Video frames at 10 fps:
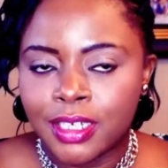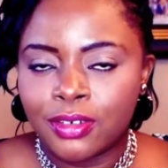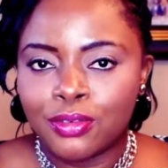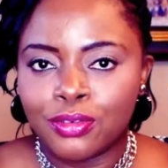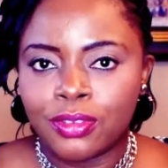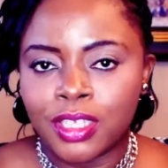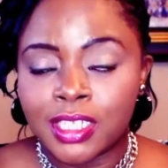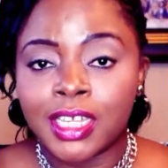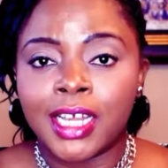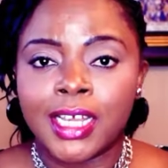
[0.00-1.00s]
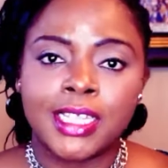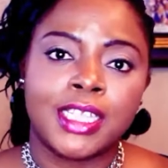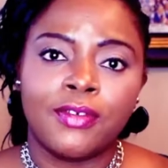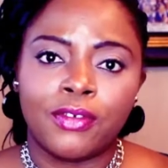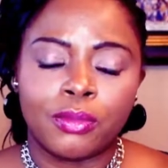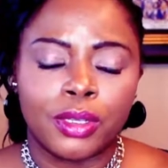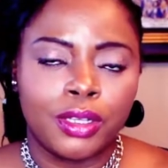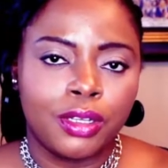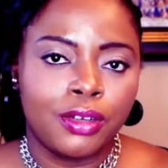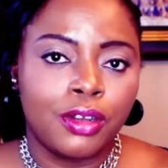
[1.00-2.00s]
oh, things are easy for
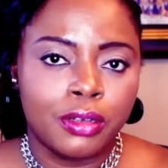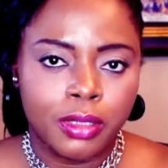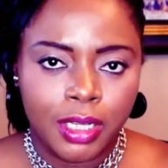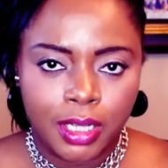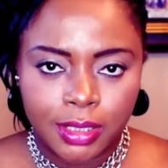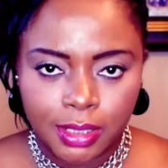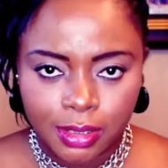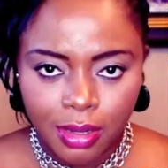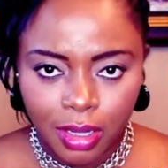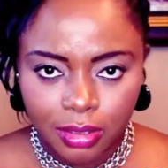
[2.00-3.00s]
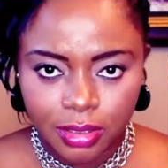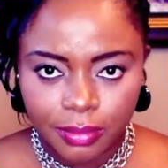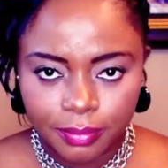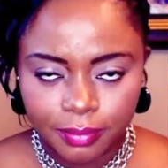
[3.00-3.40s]
me. No, it is not.